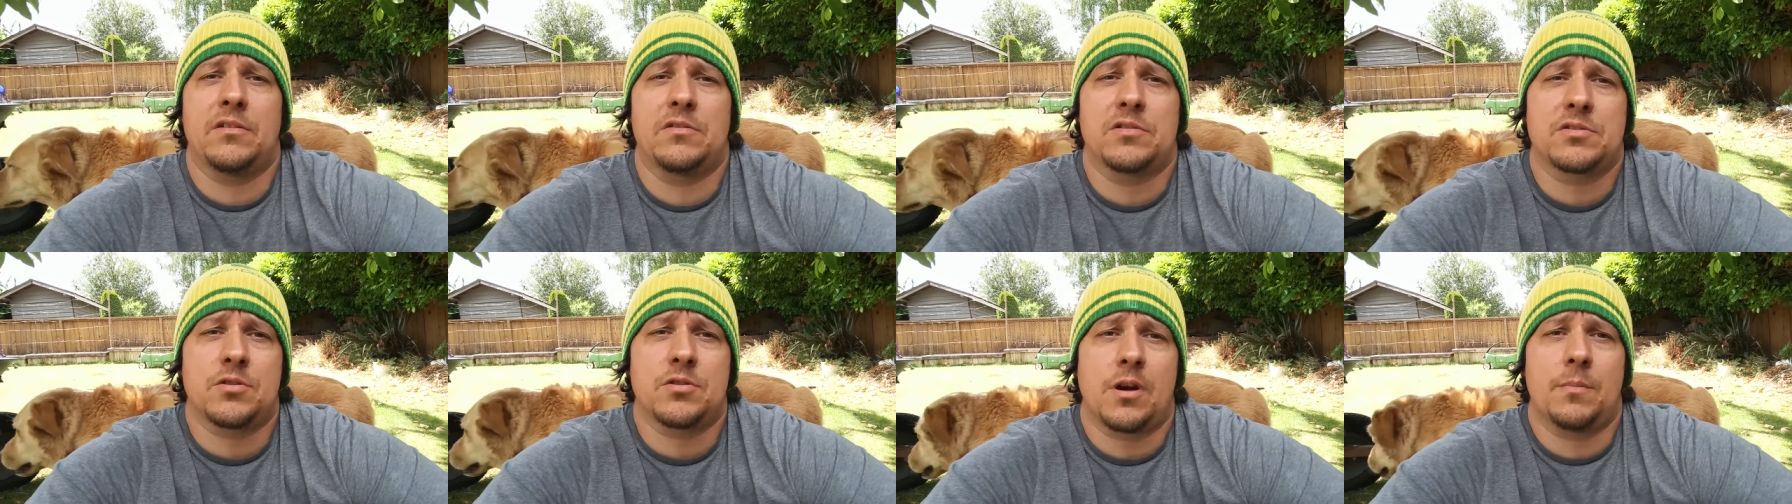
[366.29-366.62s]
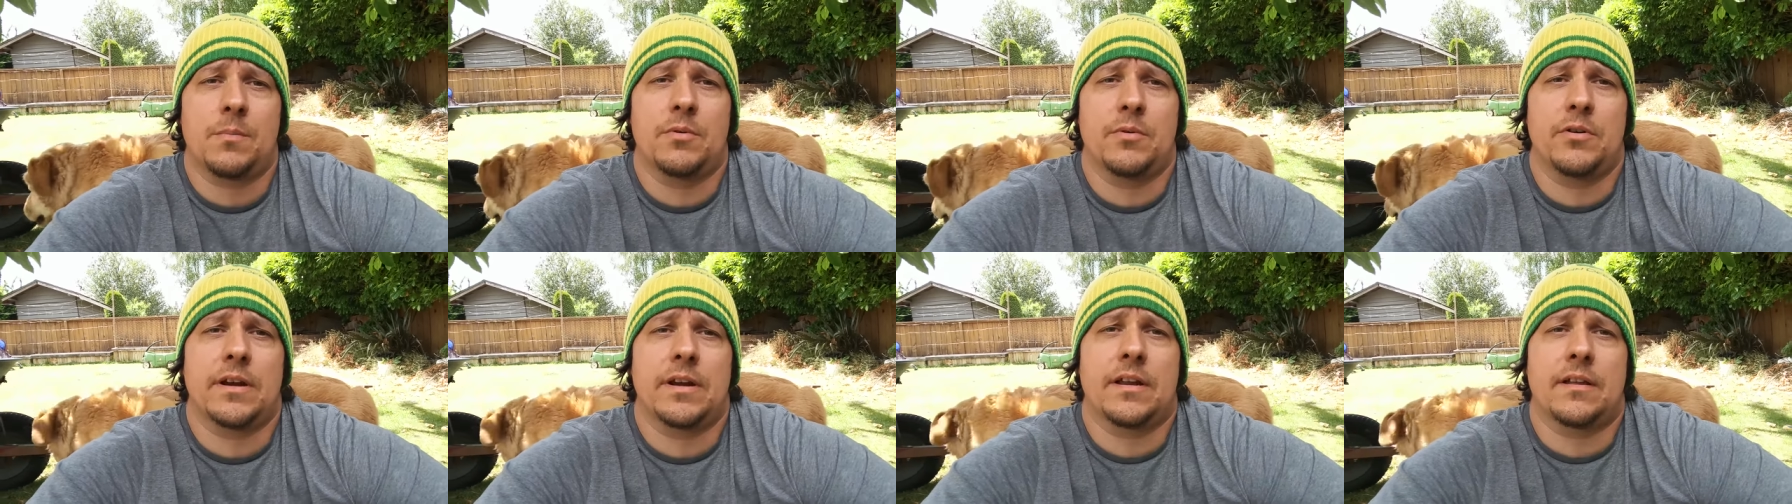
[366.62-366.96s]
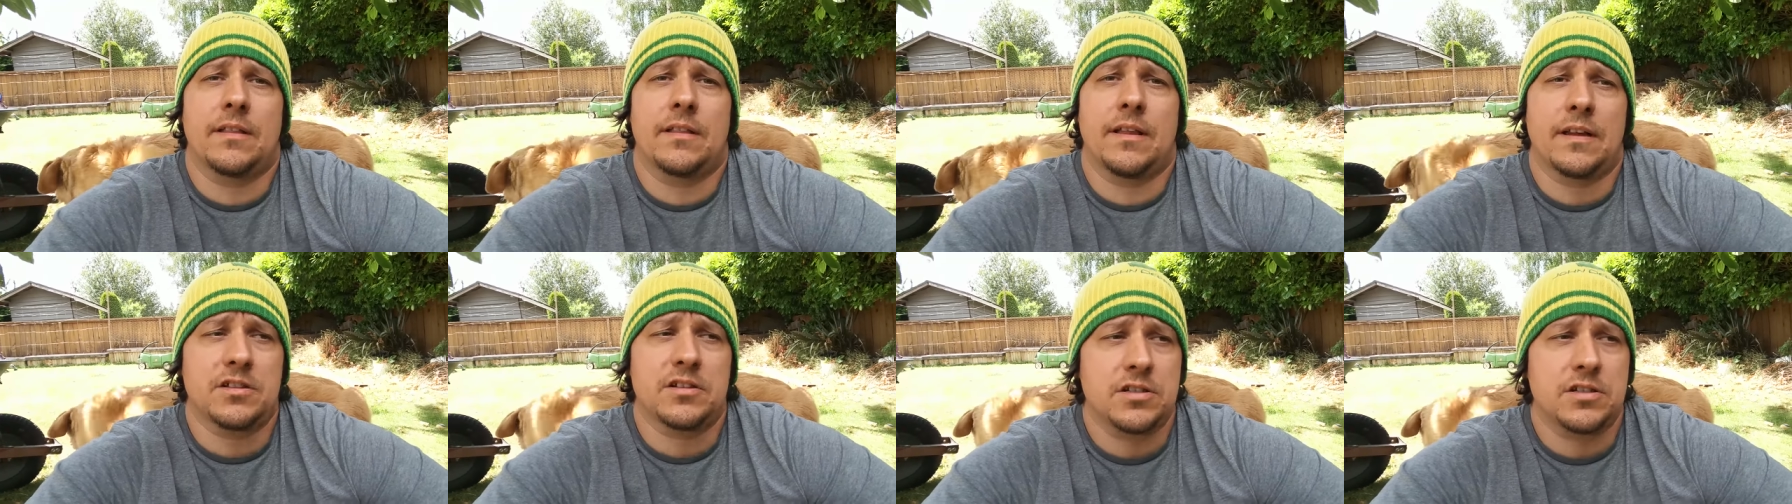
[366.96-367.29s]
your strawberry
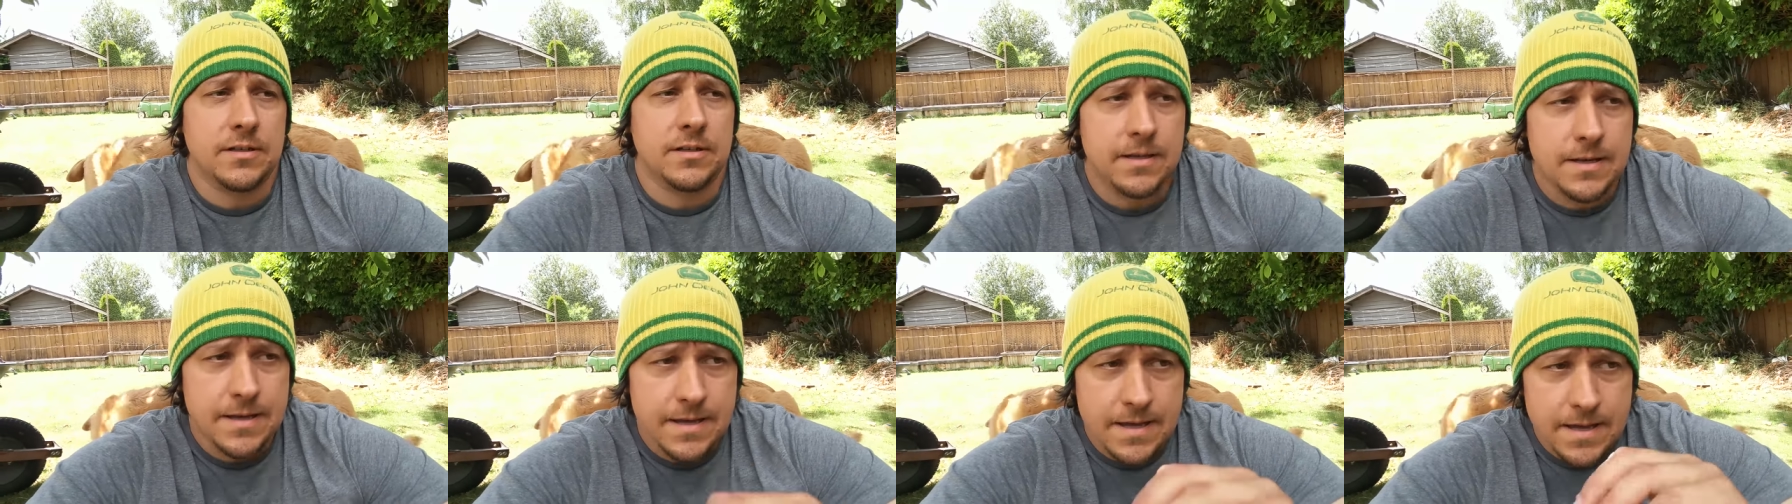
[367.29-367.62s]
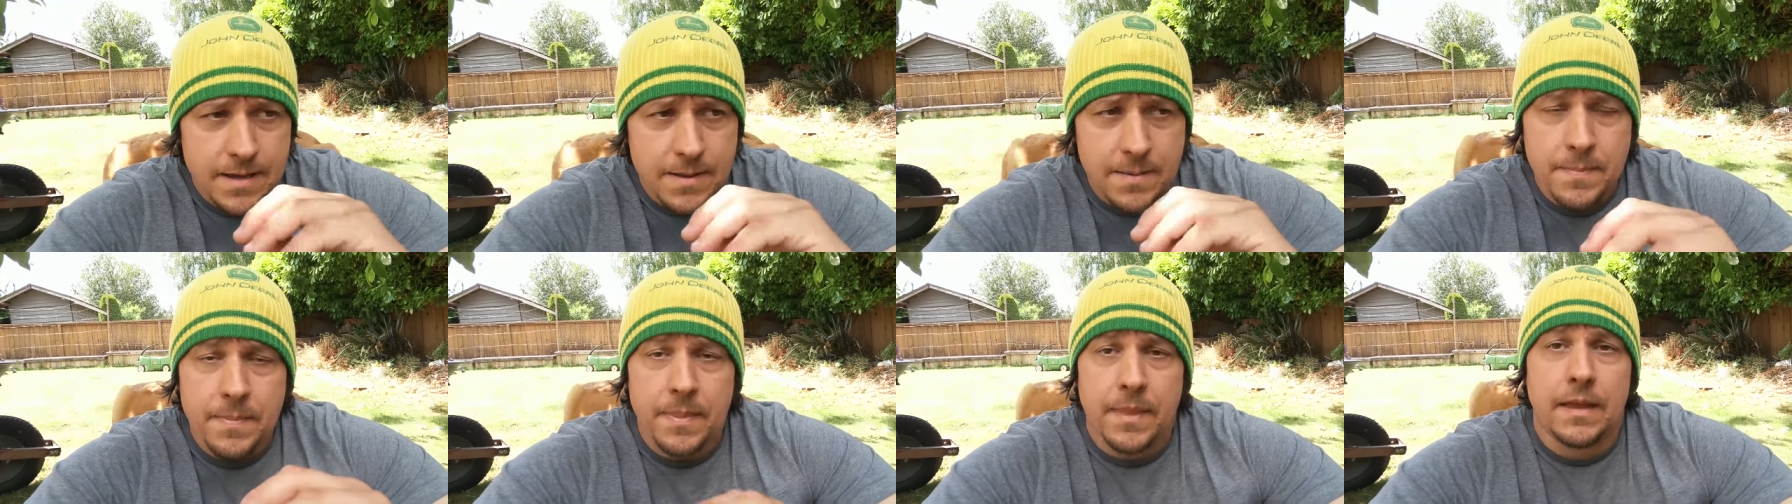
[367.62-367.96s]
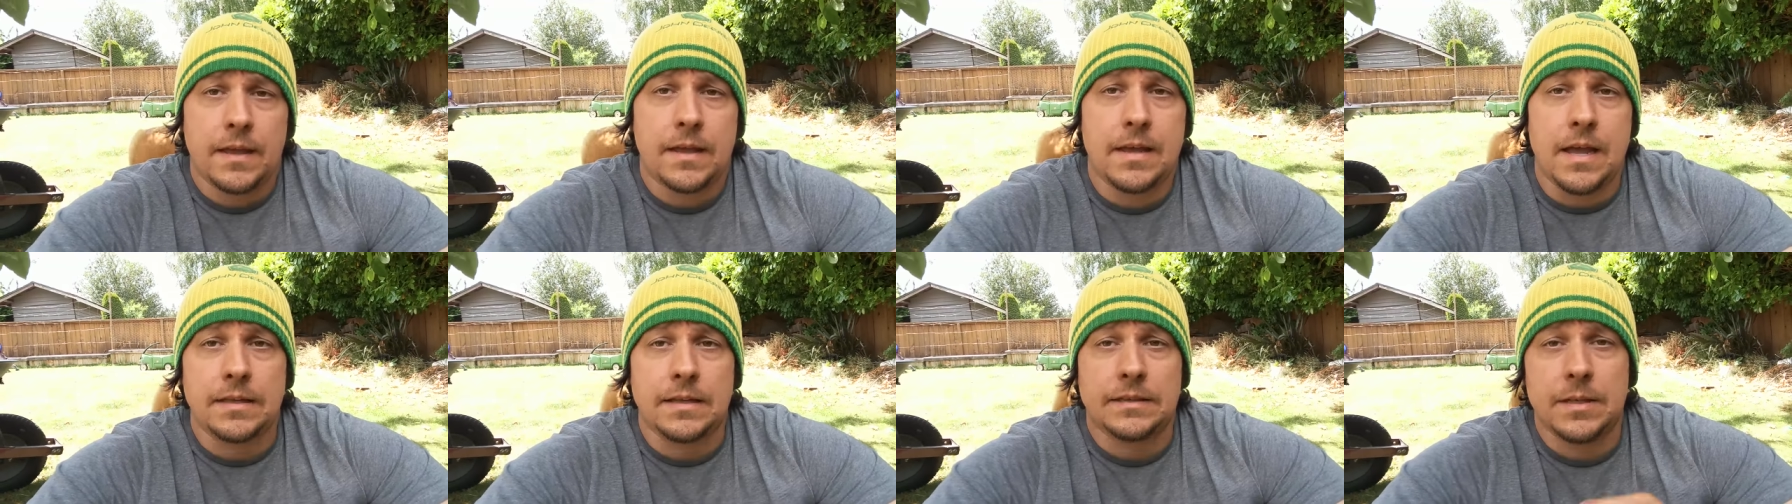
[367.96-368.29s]
collection,
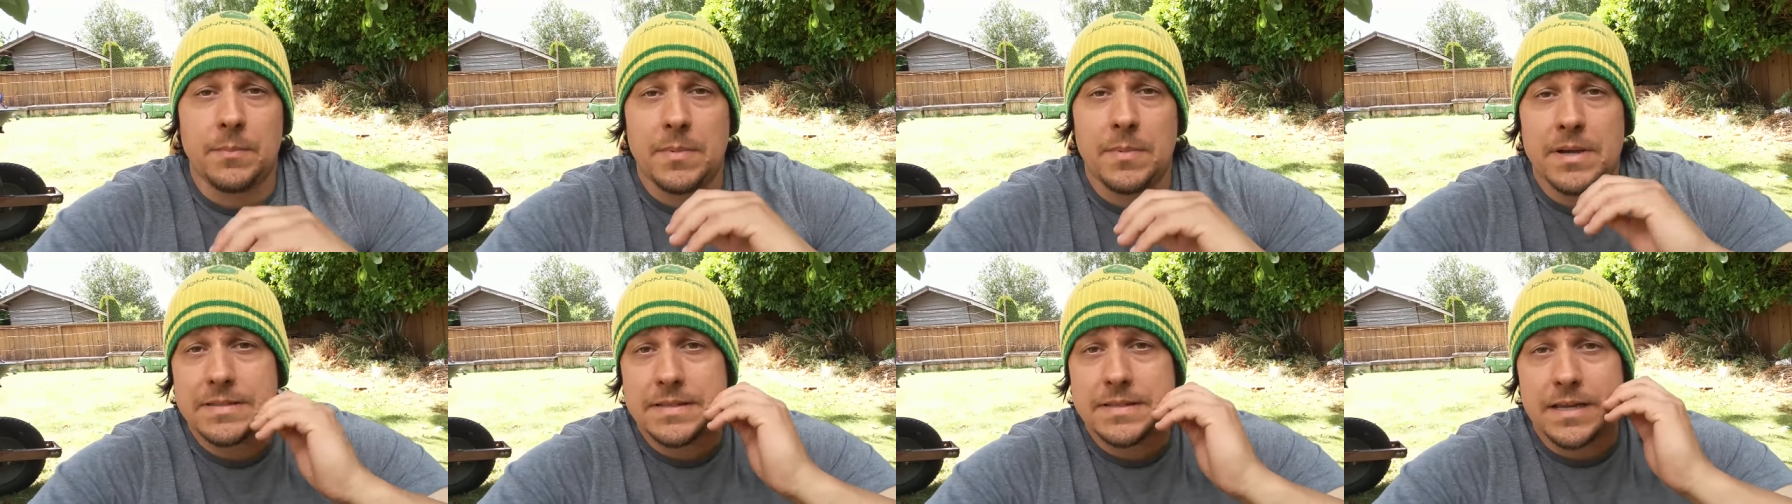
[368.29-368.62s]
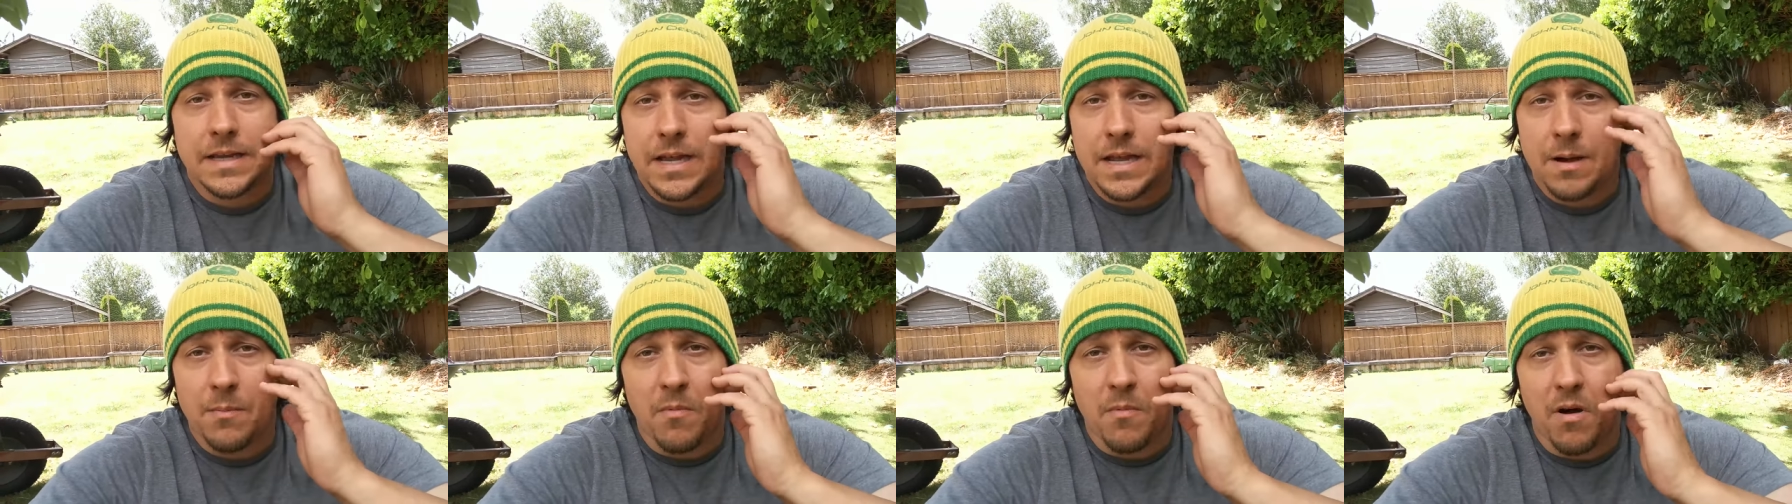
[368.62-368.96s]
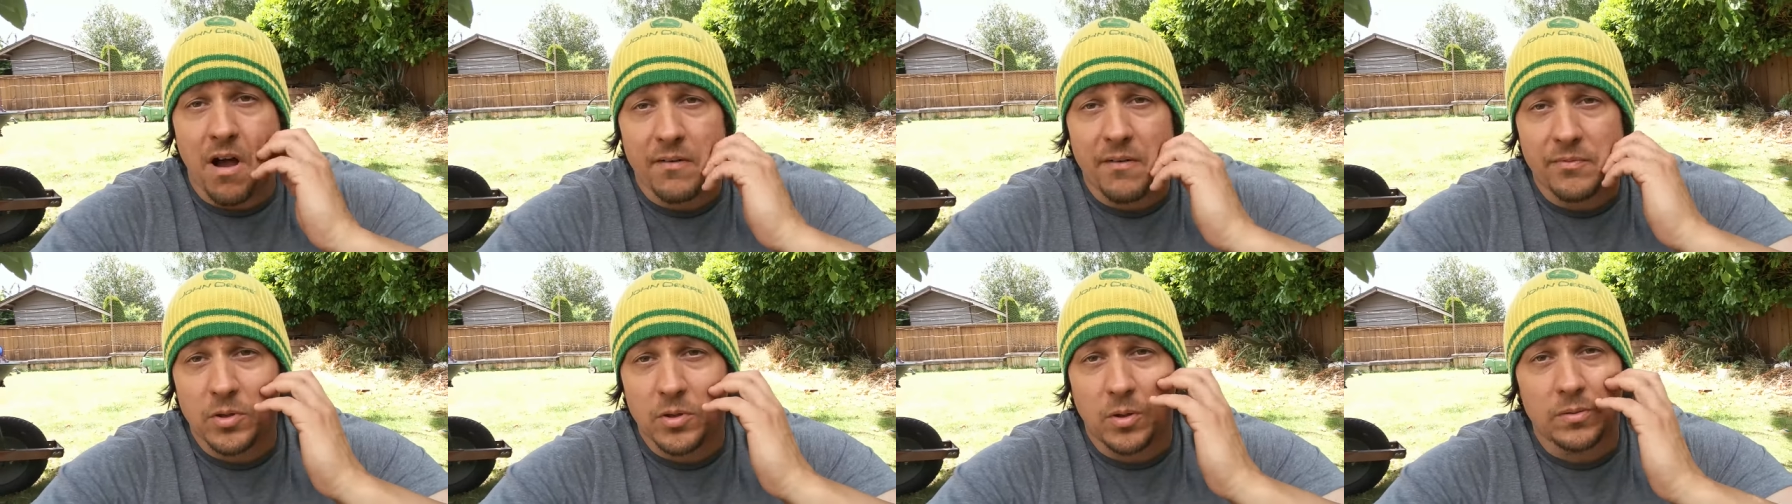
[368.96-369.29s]
cut them as they come
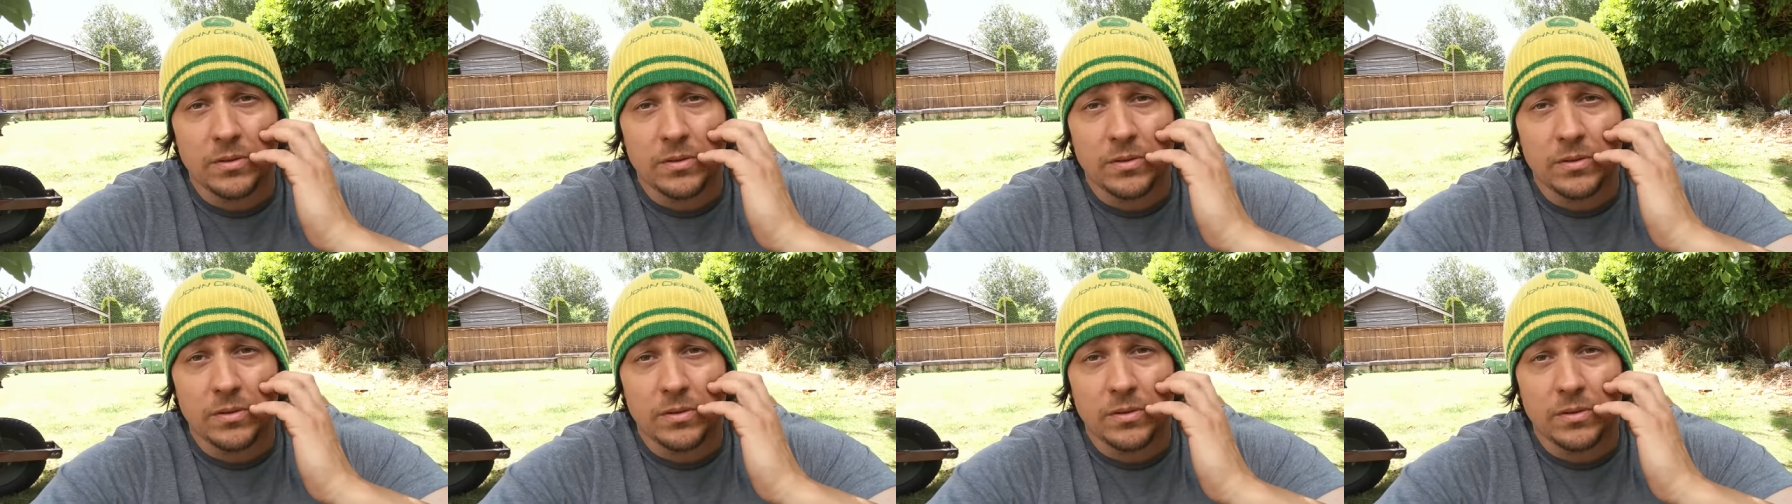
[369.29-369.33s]
off.